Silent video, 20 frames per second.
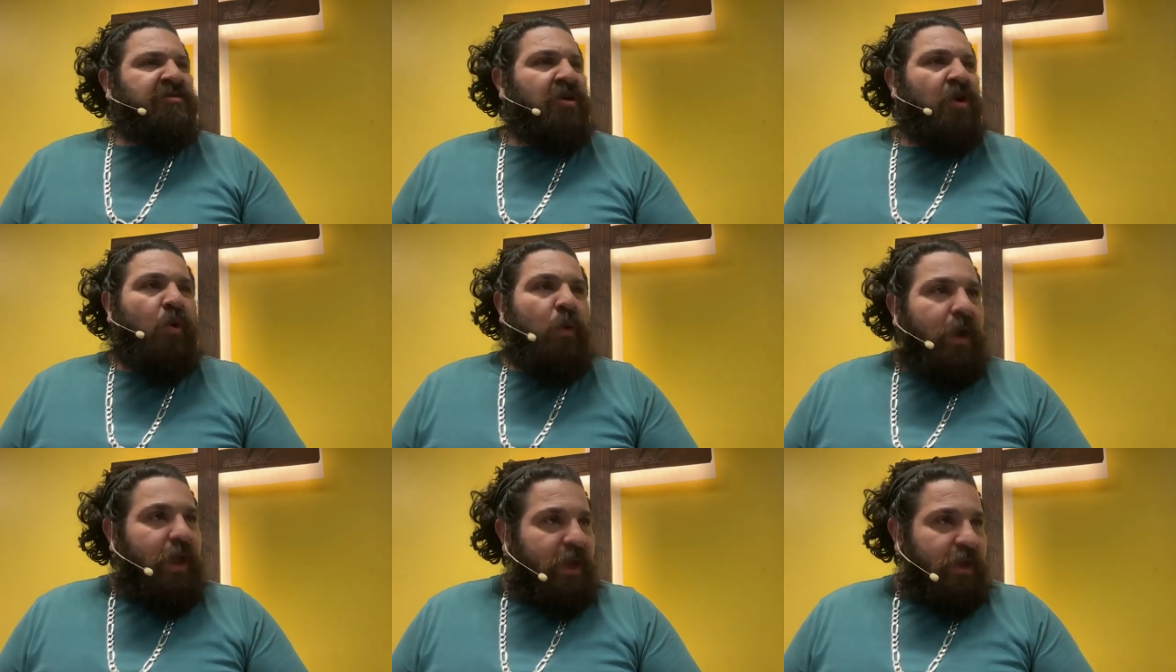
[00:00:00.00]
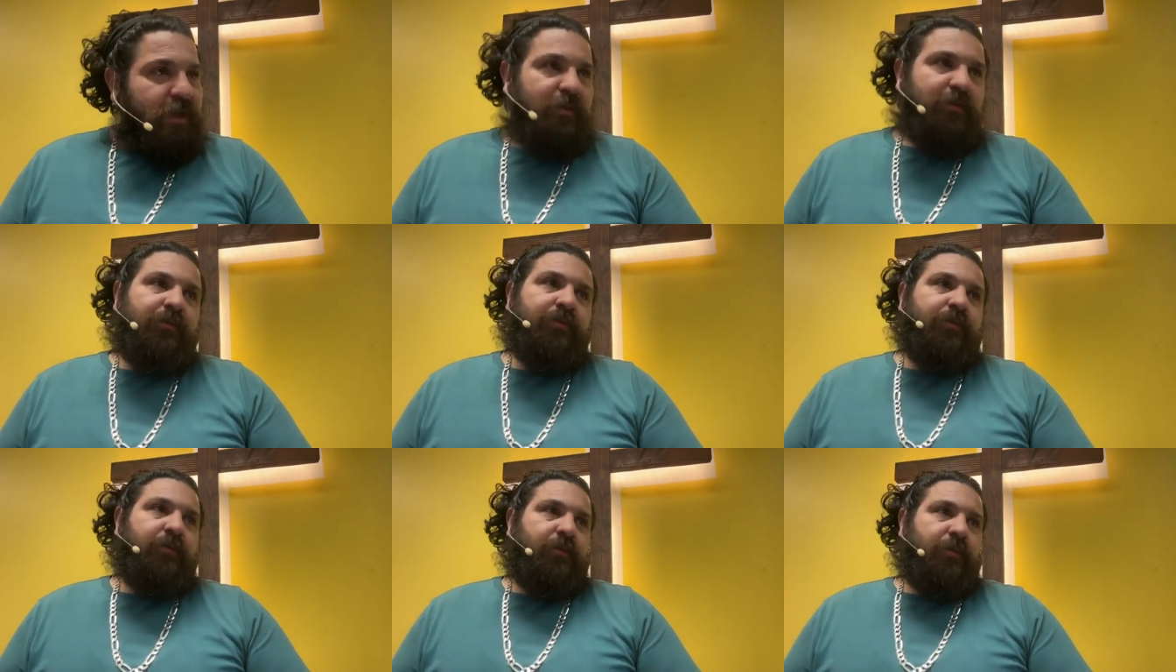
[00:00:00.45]
Do it.
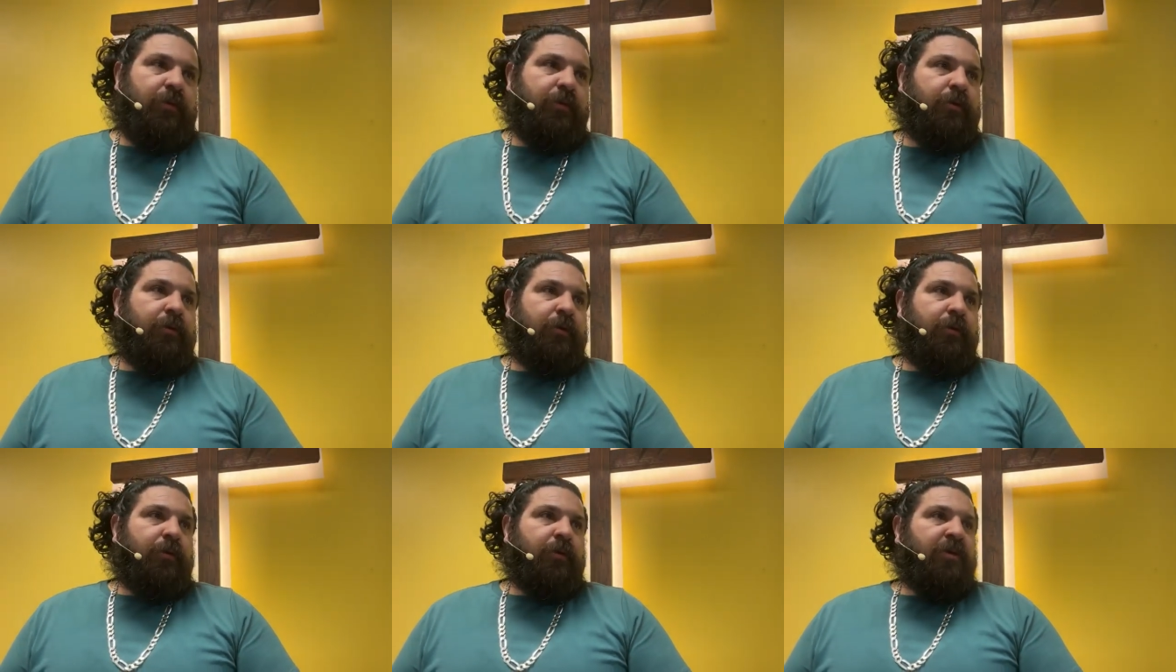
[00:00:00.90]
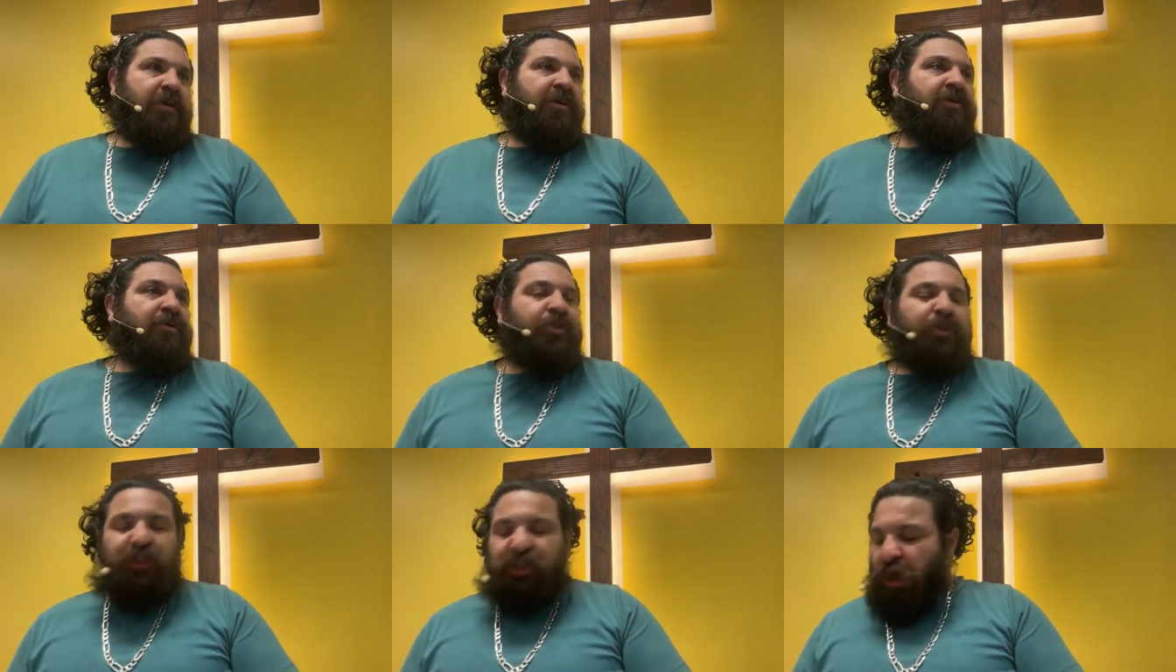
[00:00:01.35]

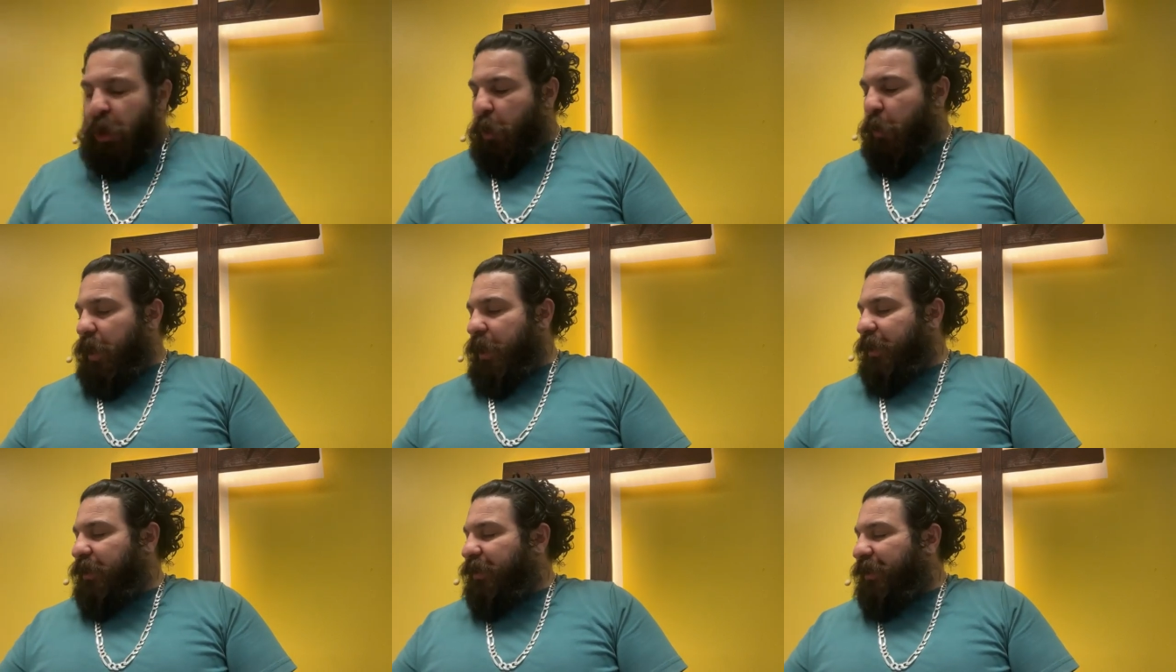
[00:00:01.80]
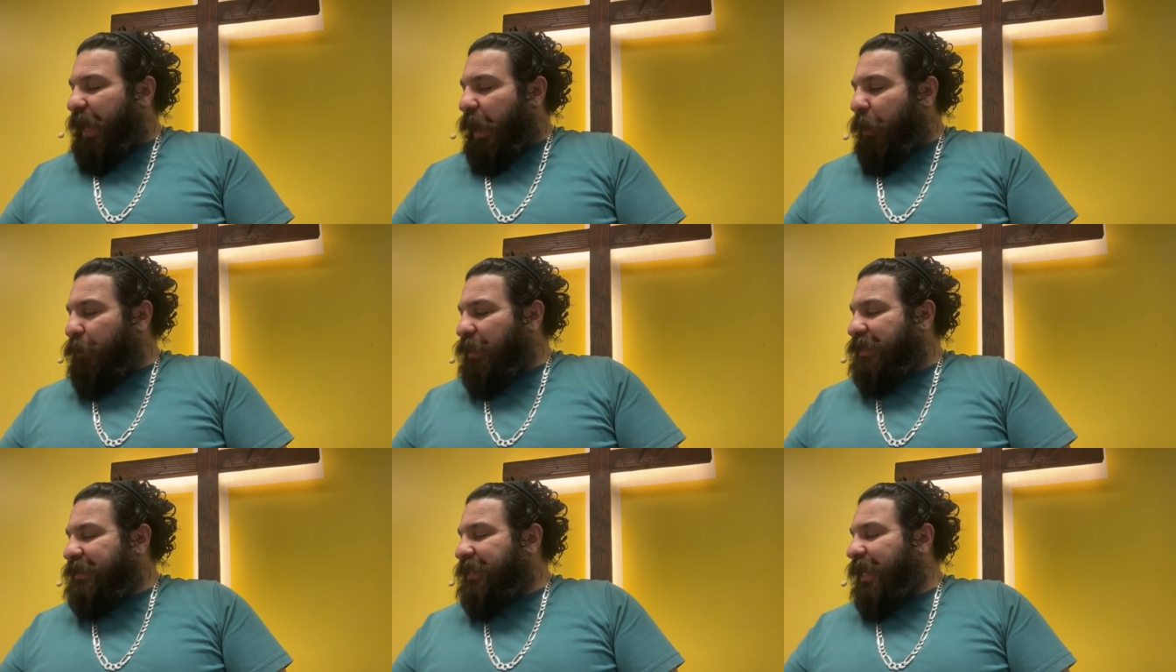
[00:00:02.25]
Do it. Look
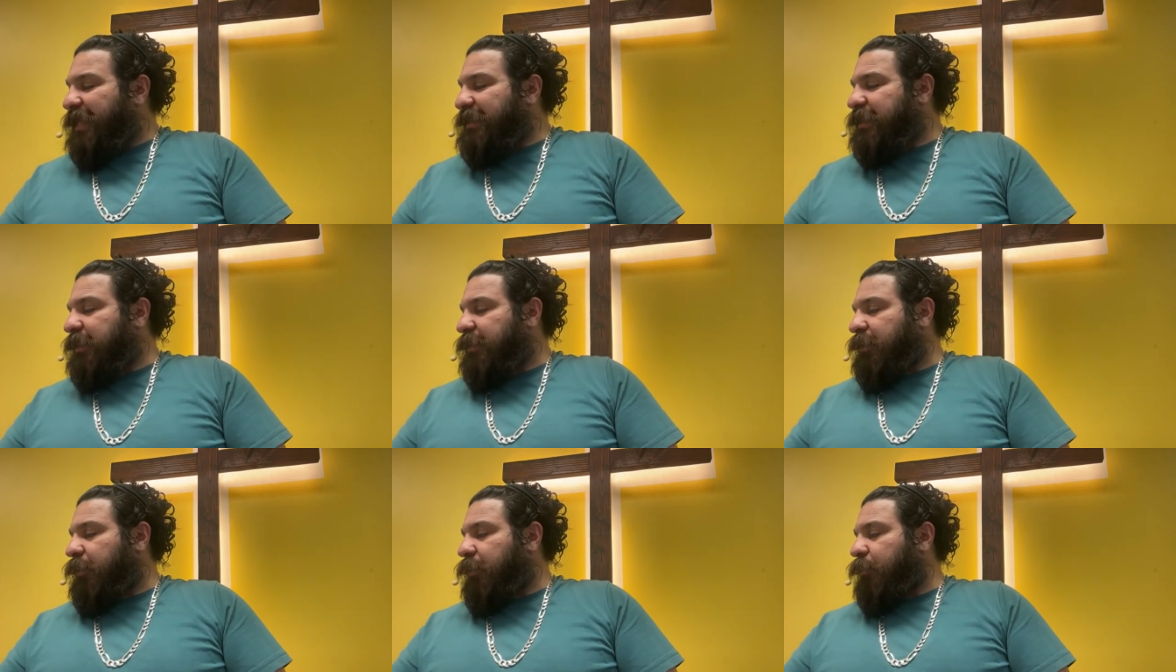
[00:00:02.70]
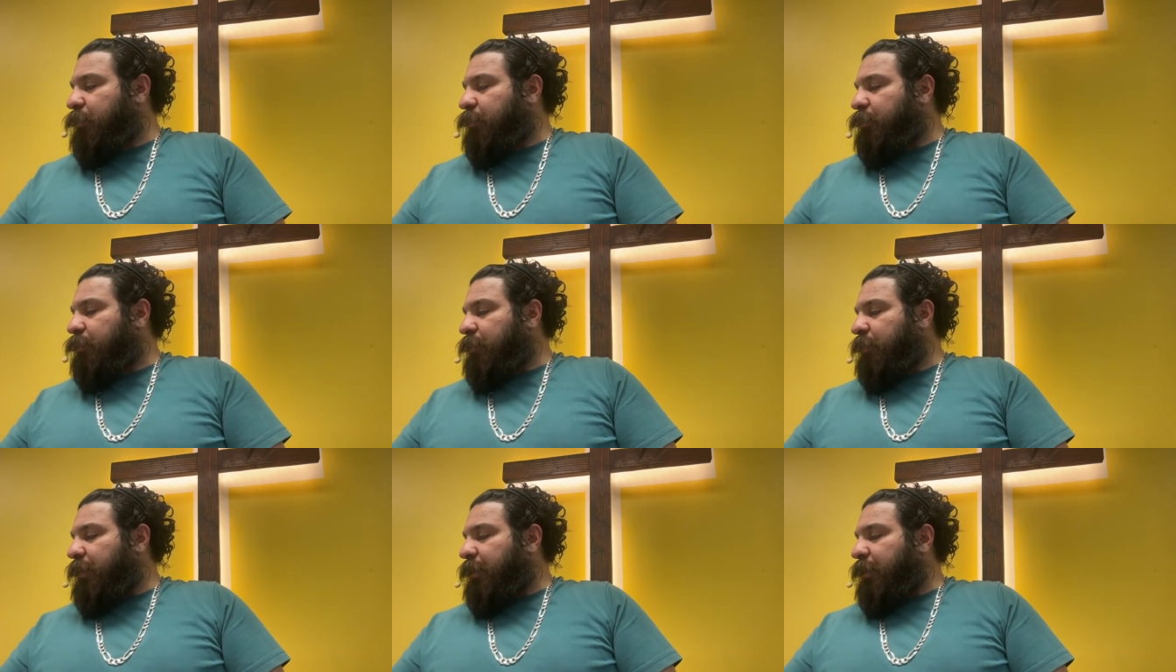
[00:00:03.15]
how he says it, though.